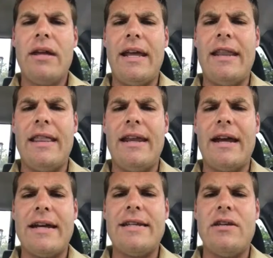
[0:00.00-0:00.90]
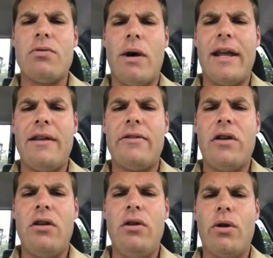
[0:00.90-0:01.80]
in the
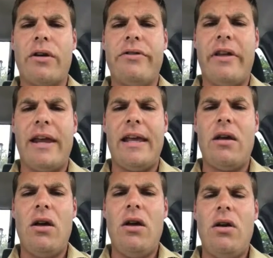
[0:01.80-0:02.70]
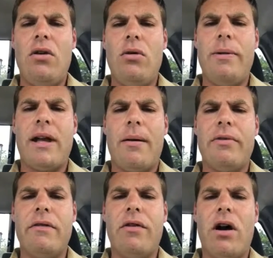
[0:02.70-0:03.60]
1920s, New York City, who
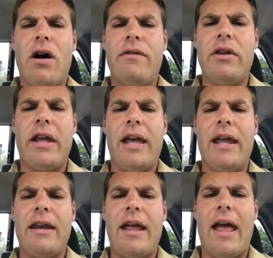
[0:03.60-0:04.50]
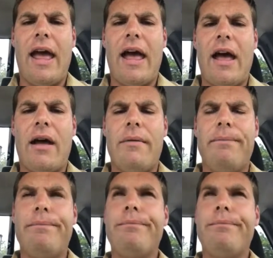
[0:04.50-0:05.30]
becomes involved in a